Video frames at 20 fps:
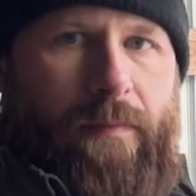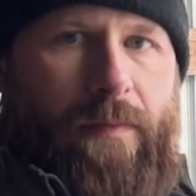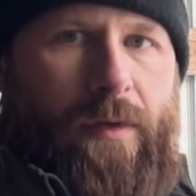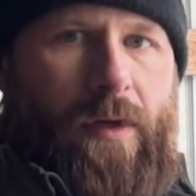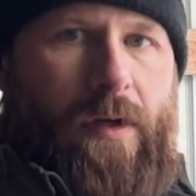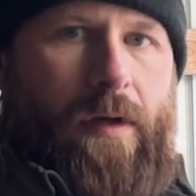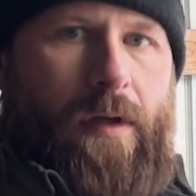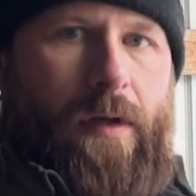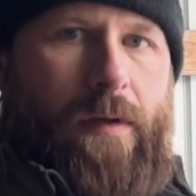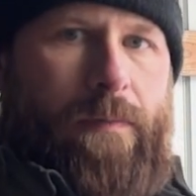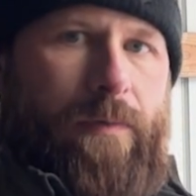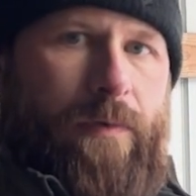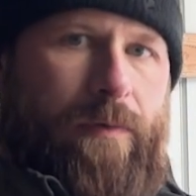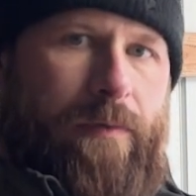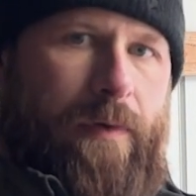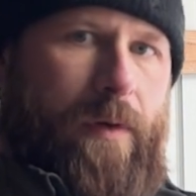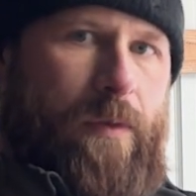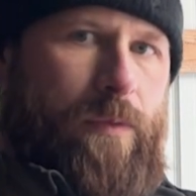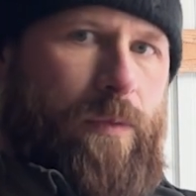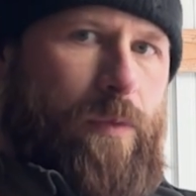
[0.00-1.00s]
right,
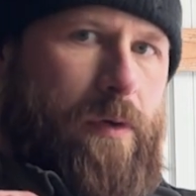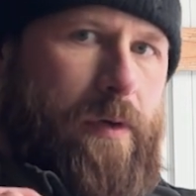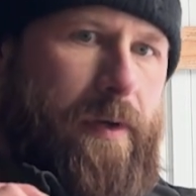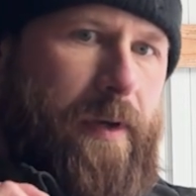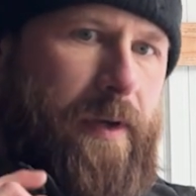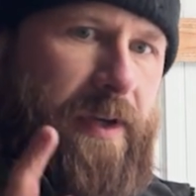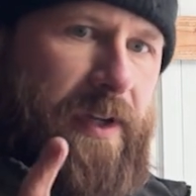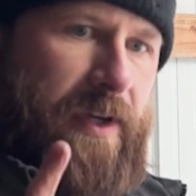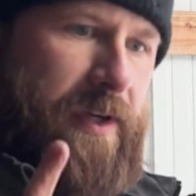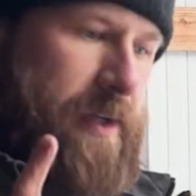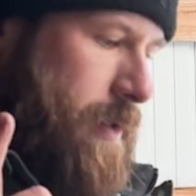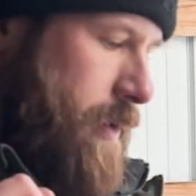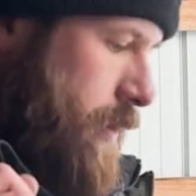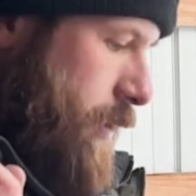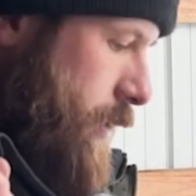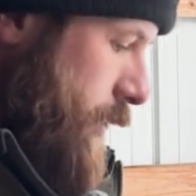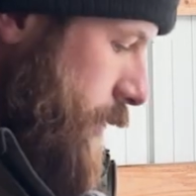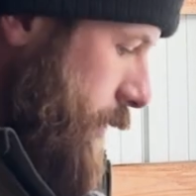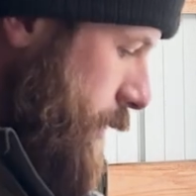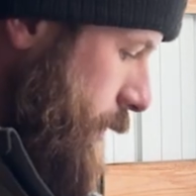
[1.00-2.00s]
round 1
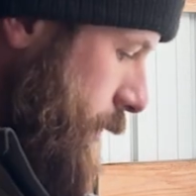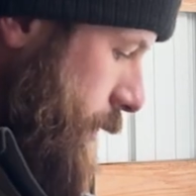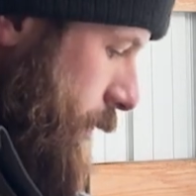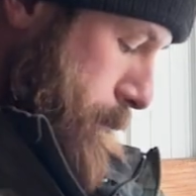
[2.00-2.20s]
done.